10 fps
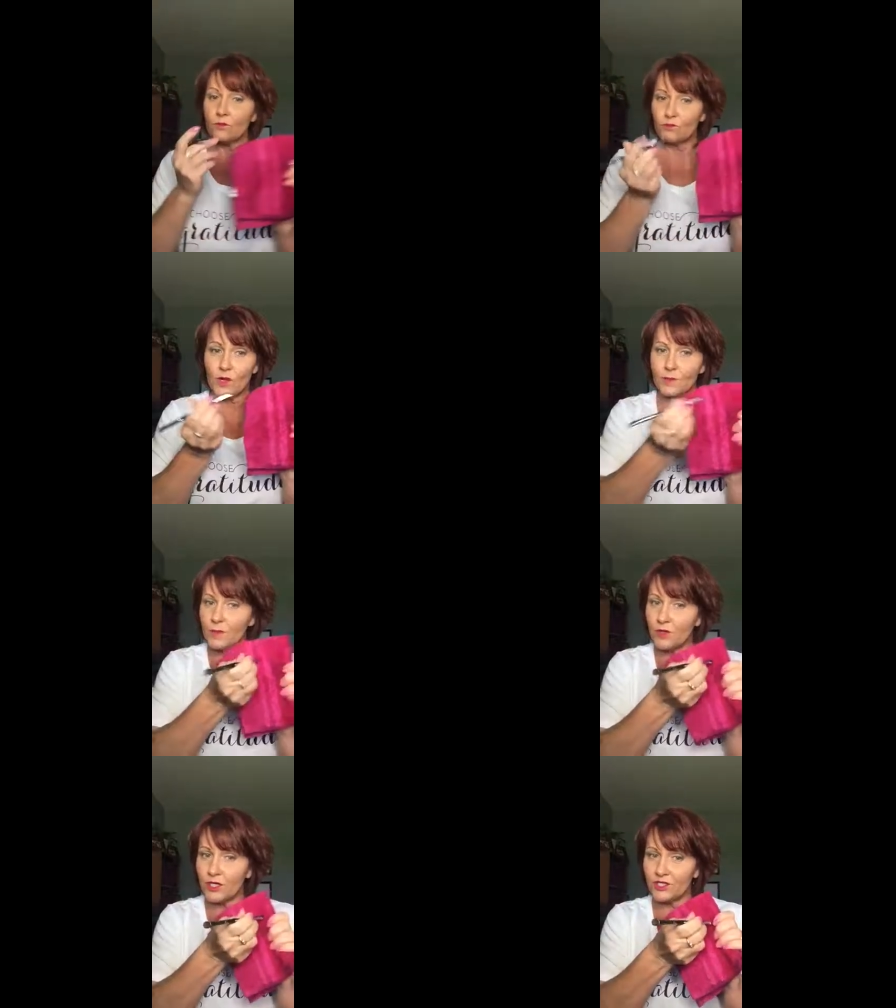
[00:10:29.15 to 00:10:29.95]
rub my
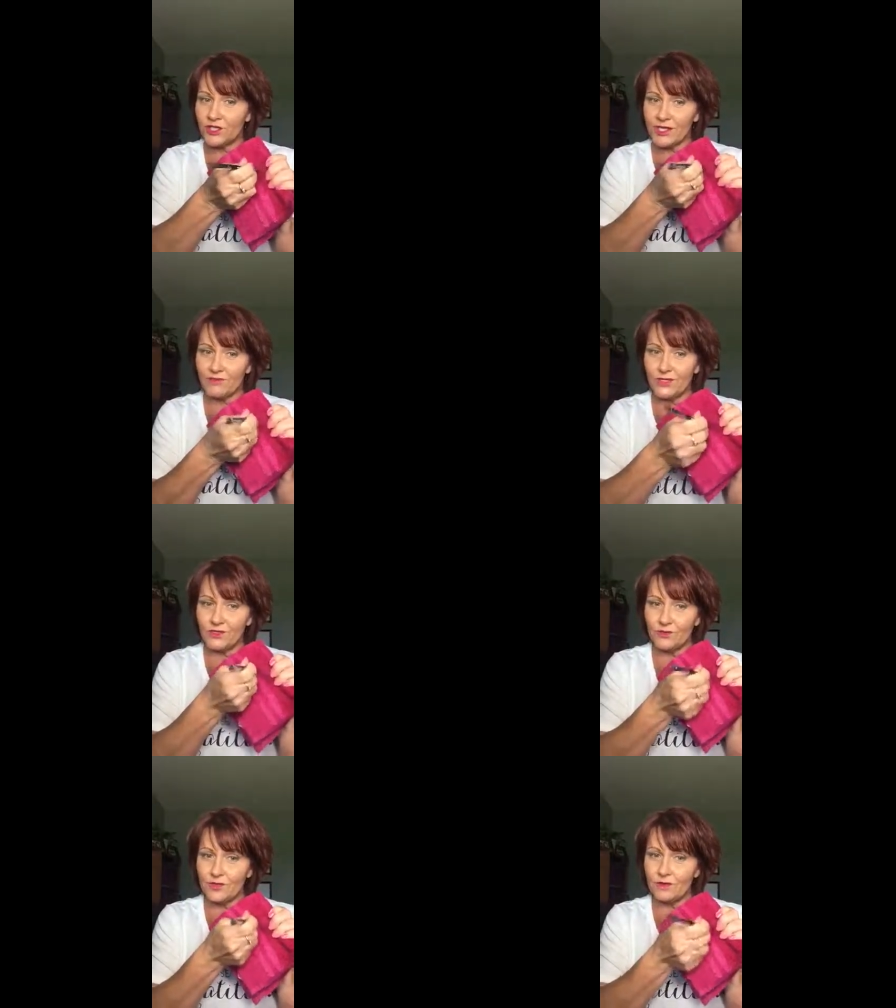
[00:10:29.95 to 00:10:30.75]
brush like I've been
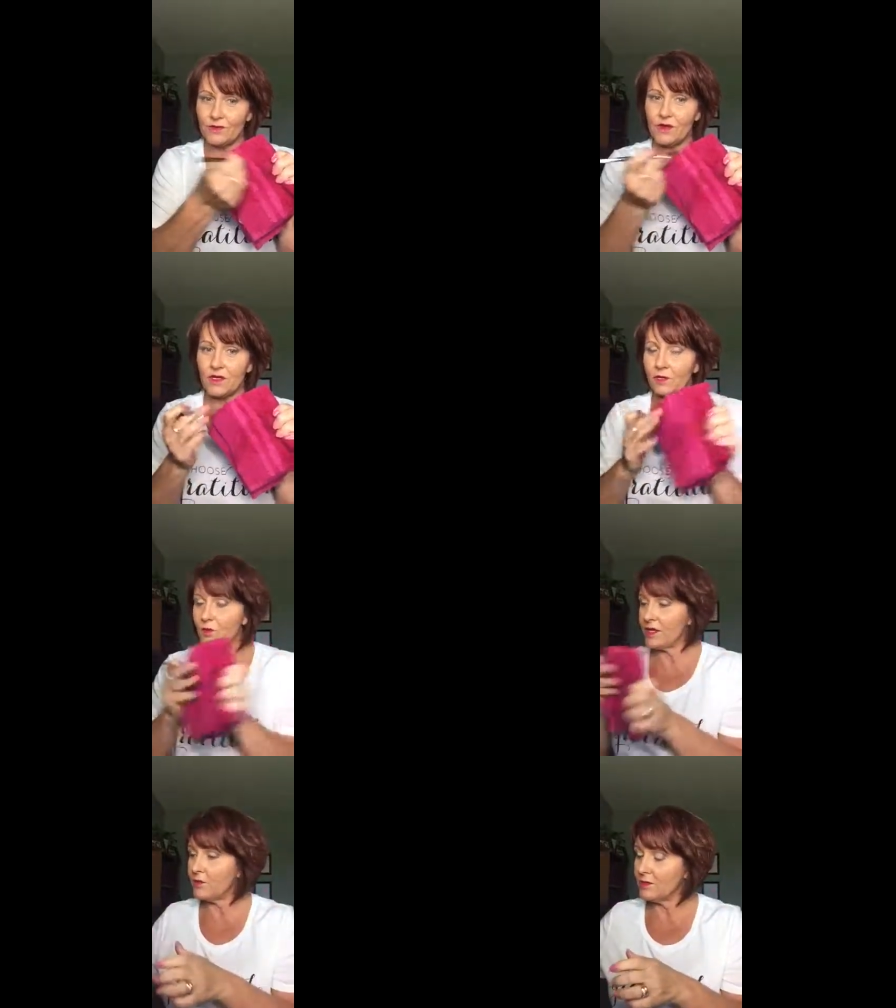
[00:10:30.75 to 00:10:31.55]
doing on a
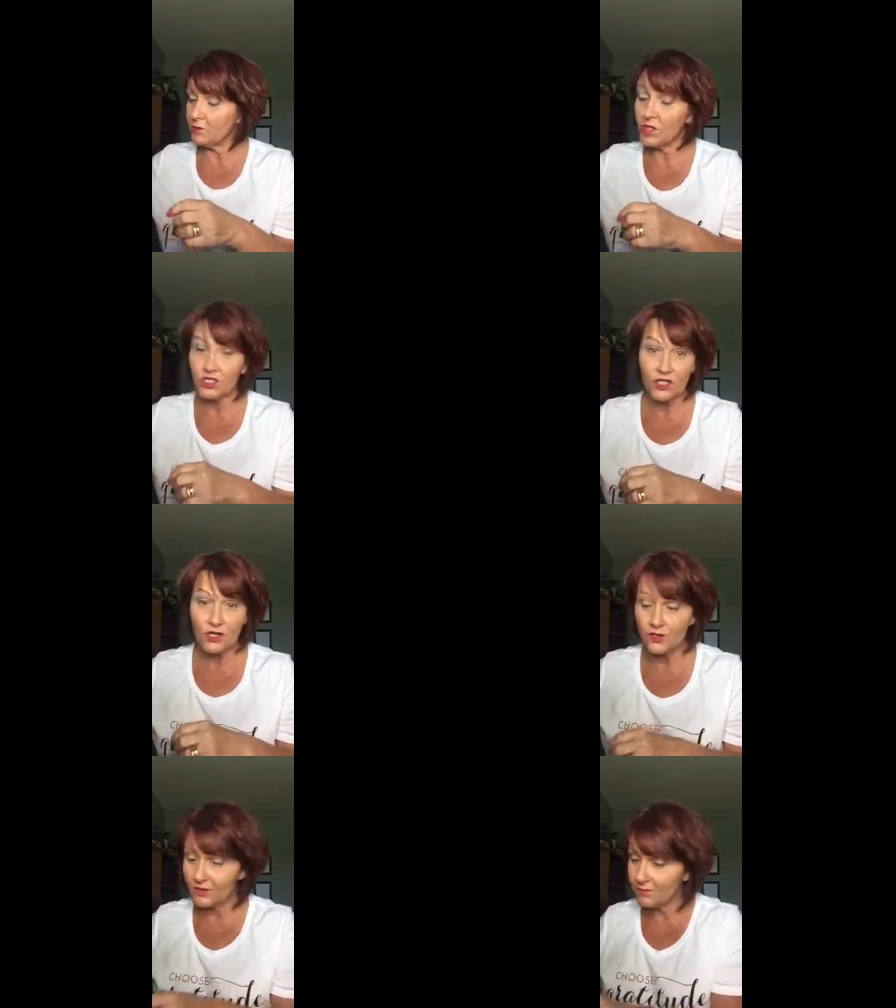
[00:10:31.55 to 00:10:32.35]
wet
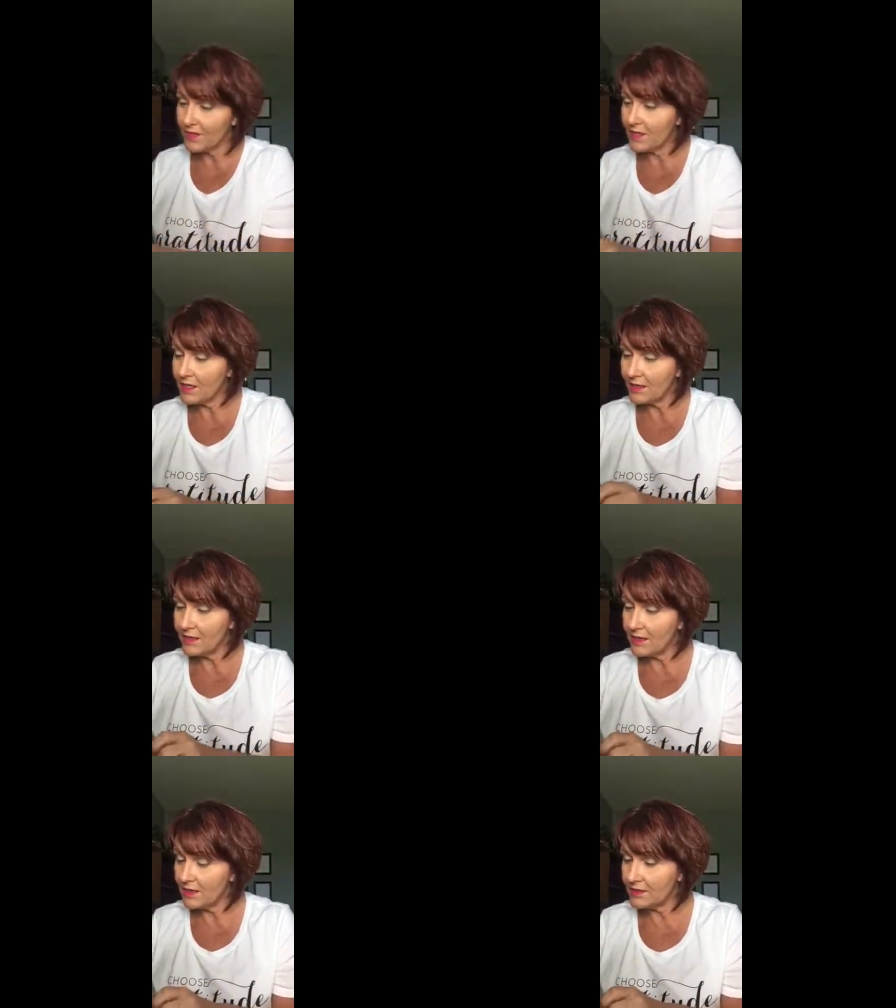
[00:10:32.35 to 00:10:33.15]
washcloth,
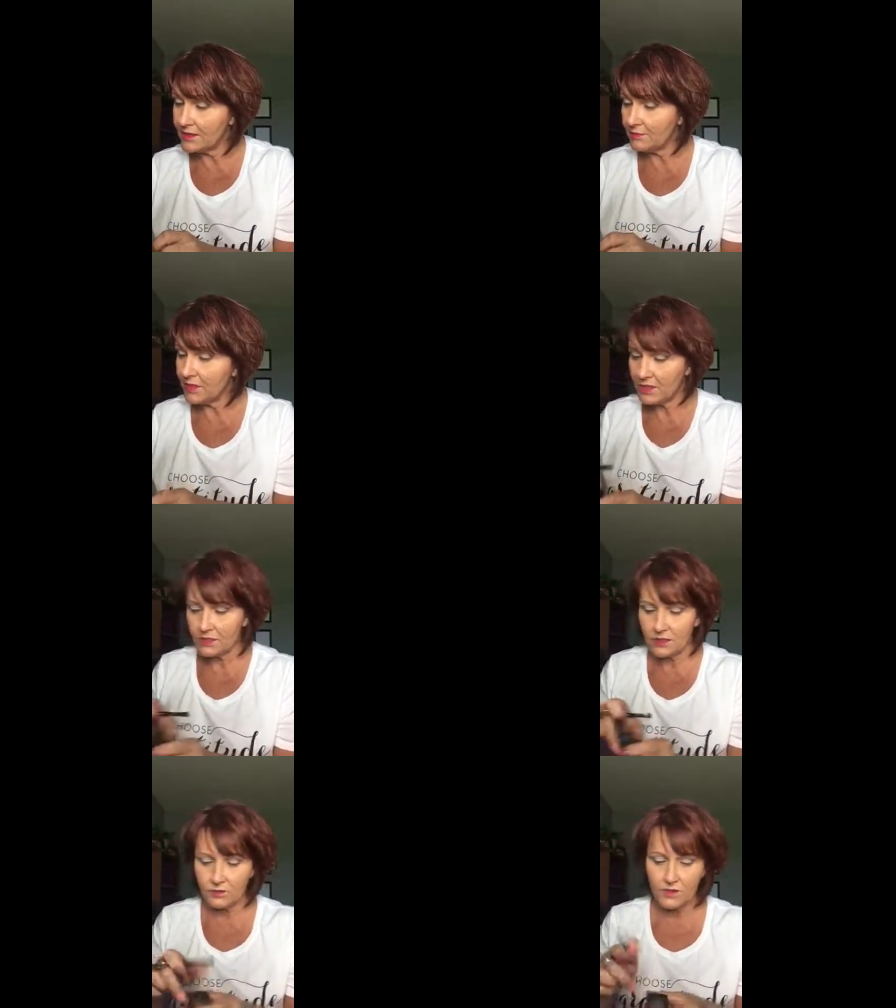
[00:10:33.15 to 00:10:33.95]
then dip it
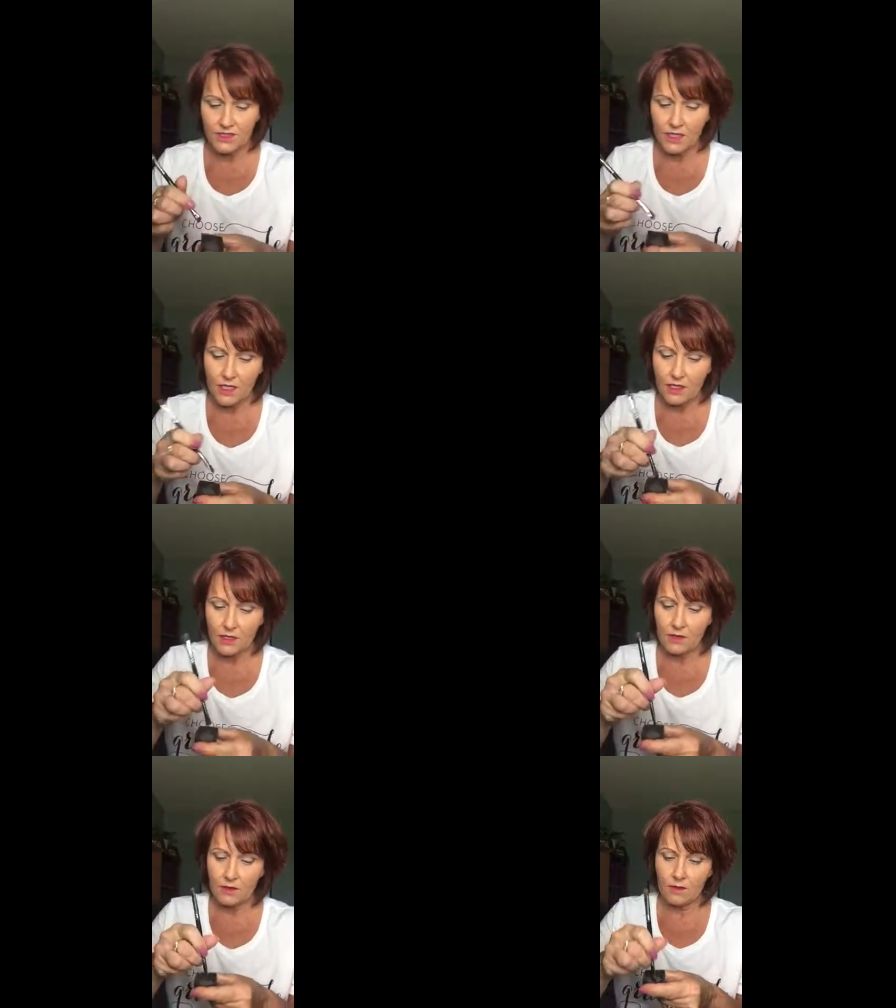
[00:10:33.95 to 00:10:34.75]
into the risque,